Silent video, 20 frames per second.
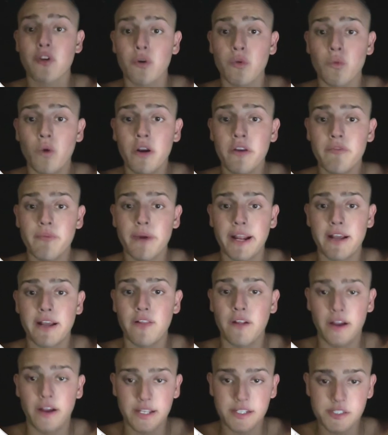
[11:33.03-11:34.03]
one of my
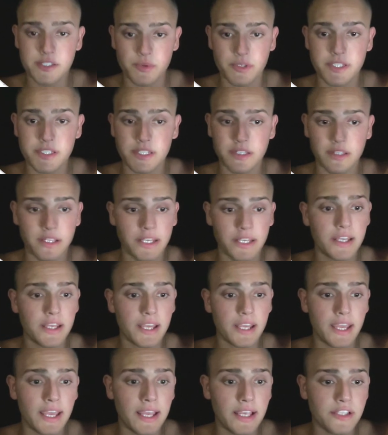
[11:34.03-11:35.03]
clients recently
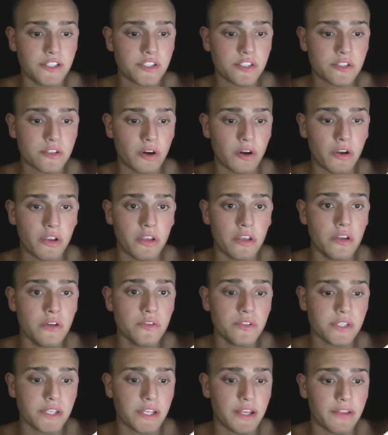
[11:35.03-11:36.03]
is start
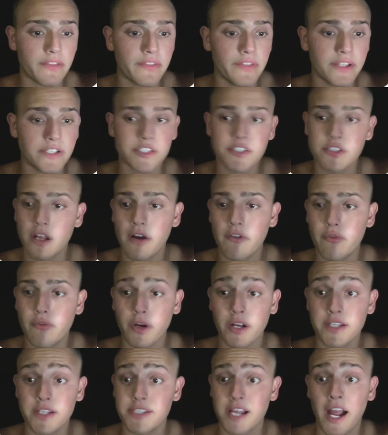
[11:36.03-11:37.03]
using this software,
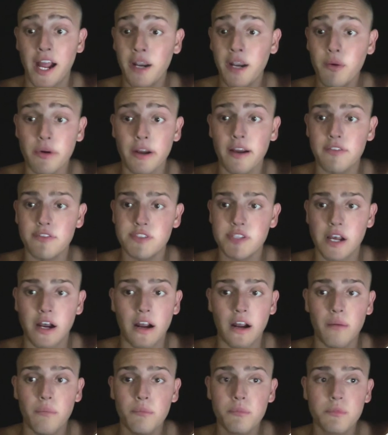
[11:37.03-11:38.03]
because I don't have
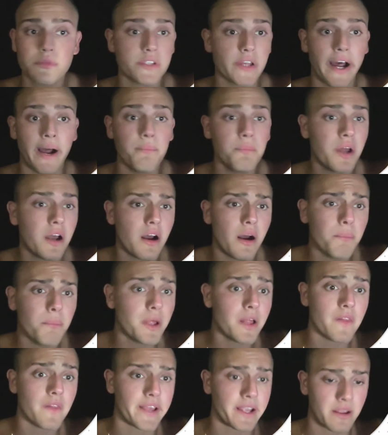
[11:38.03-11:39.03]
time to, I'm
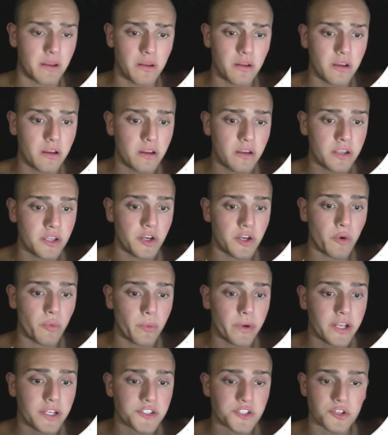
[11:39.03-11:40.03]
not like,
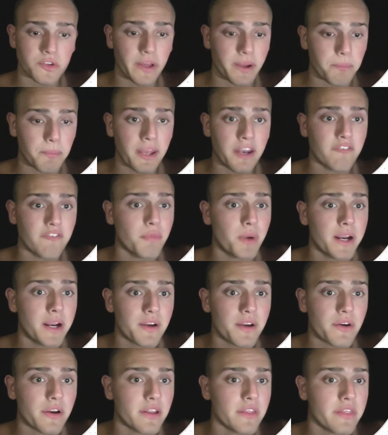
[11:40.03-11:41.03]
rich or like made of
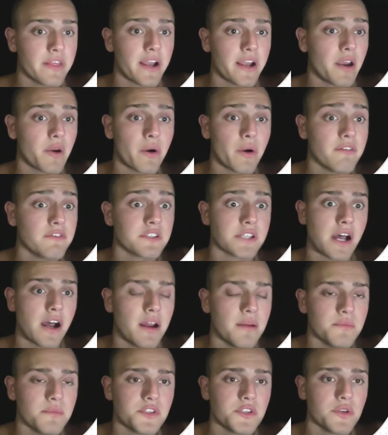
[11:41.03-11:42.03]
money or anything. I don't have
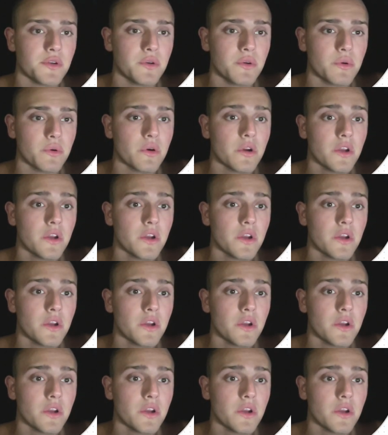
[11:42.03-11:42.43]
time to